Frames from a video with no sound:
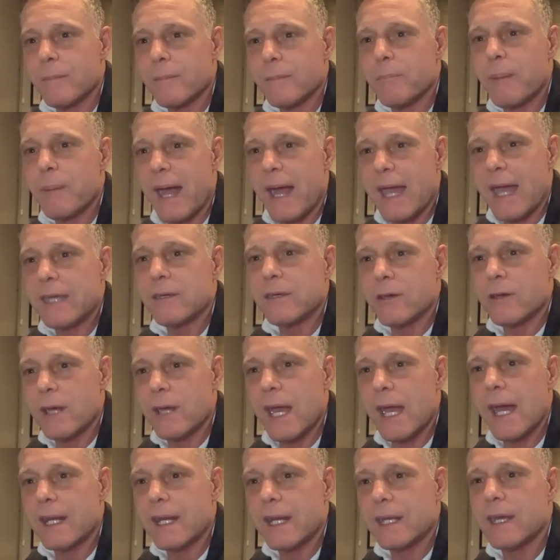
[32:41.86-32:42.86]
bang your
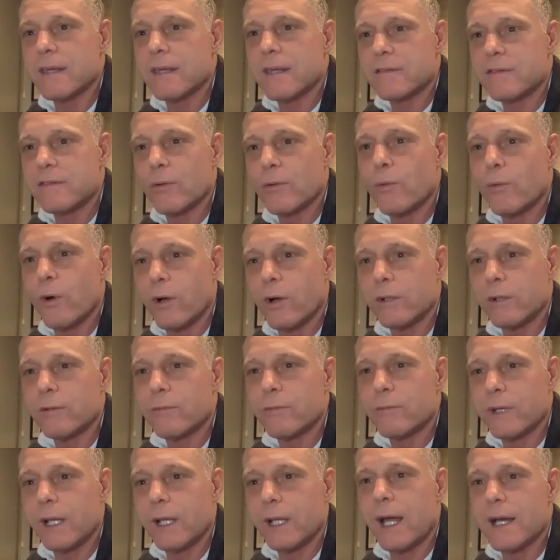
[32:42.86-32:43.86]
head against a wall to
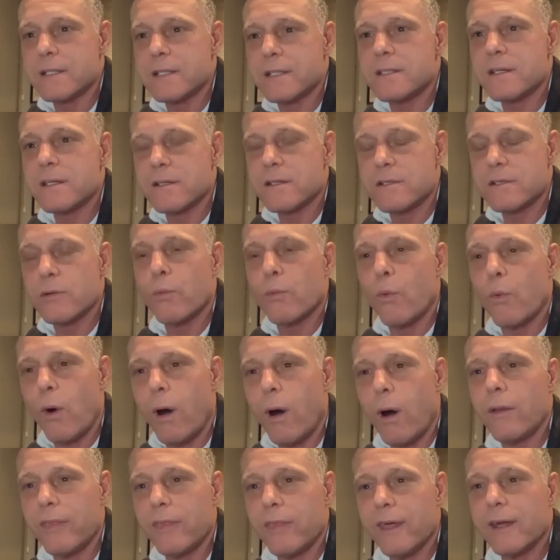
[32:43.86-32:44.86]
realize there's a
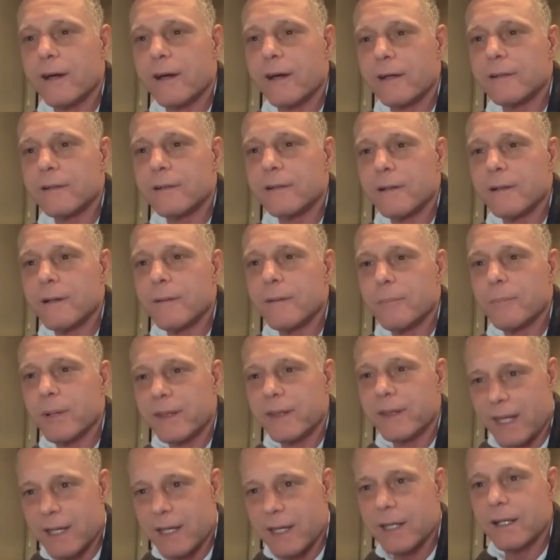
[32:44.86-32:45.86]
wall there.
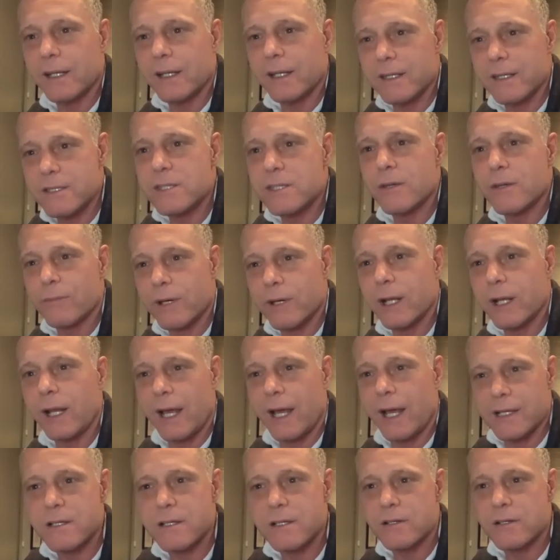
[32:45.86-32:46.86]
But then at least you
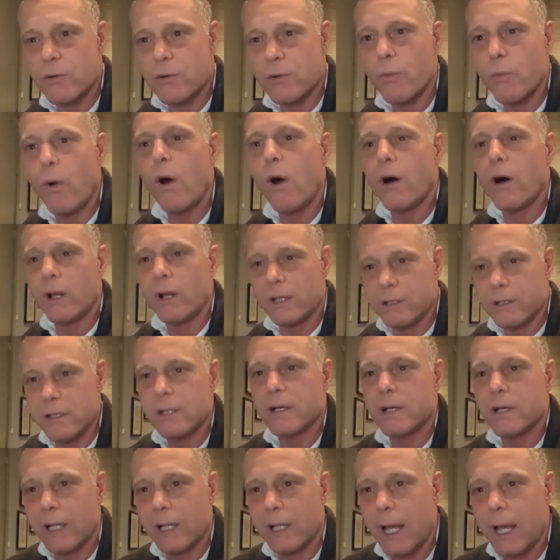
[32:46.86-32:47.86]
realize there's a wall and
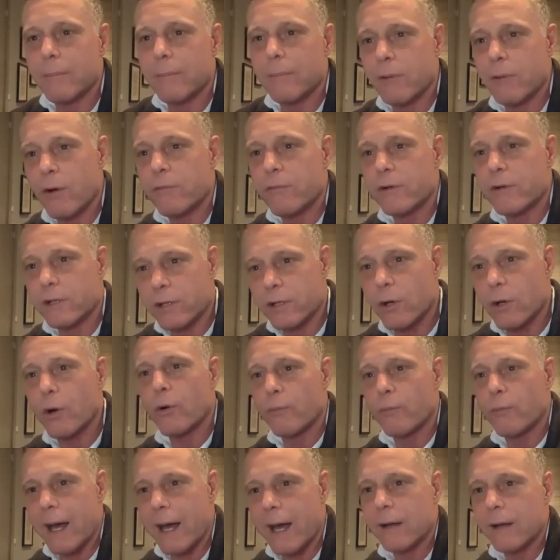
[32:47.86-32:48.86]
you can climb over it,
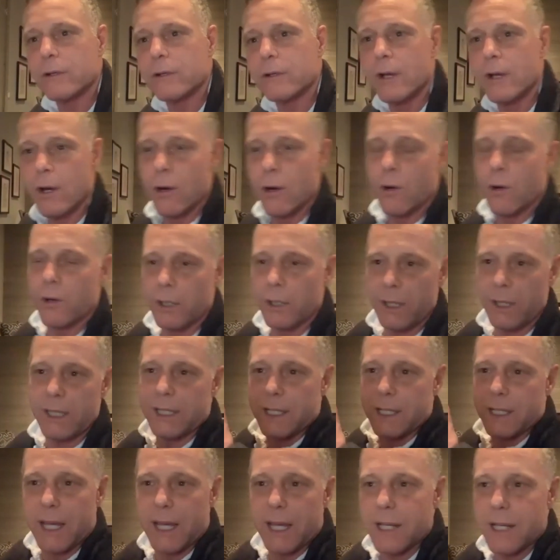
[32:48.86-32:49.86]
go around or
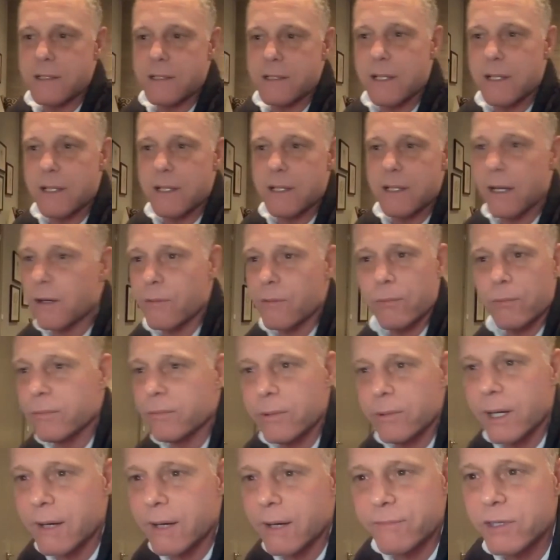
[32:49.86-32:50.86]
lean against it, or
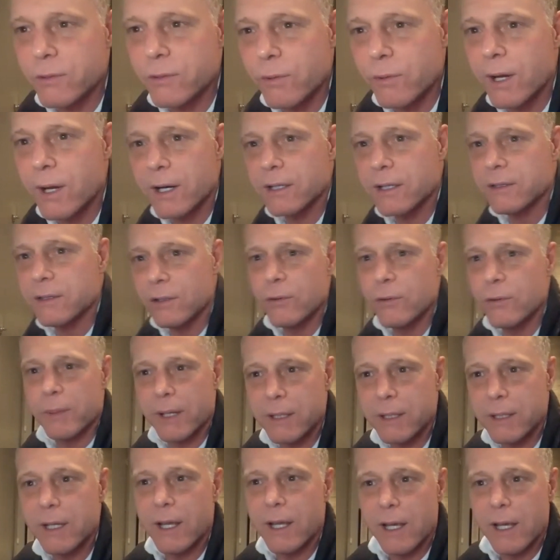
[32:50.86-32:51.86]
whatever you want to do.
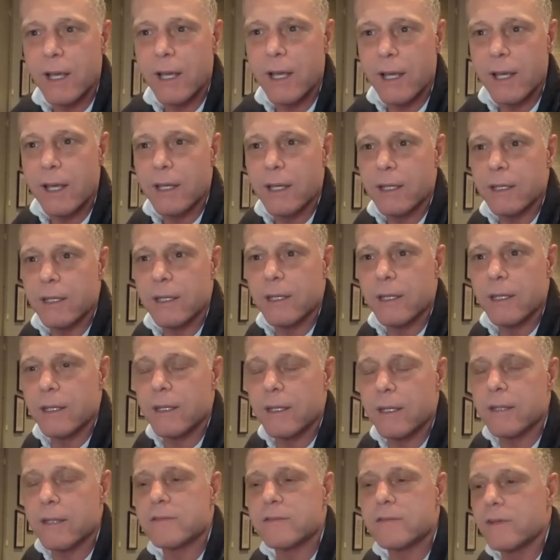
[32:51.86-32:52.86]
But
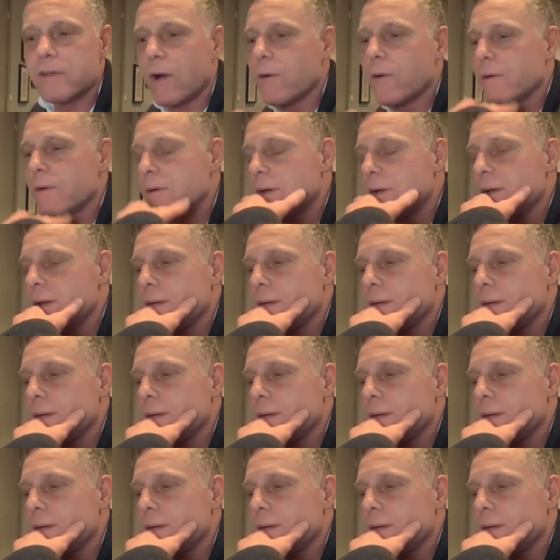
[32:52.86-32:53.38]
so